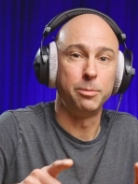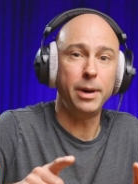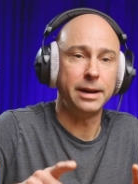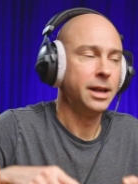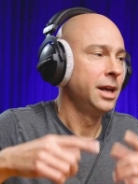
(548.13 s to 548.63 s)

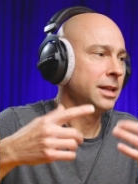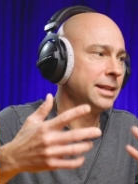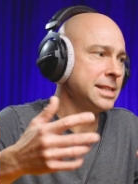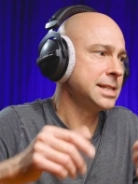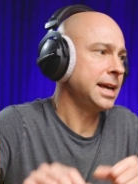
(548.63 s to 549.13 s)
But
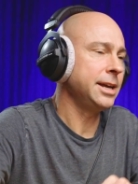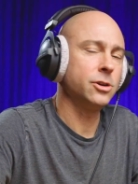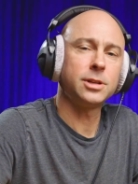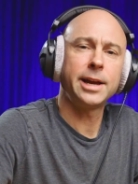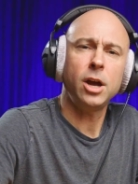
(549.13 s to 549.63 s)
let's say
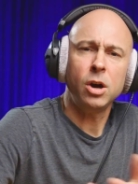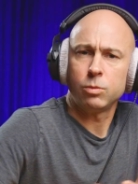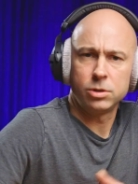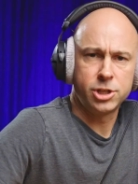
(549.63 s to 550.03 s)
you're like, oh, well,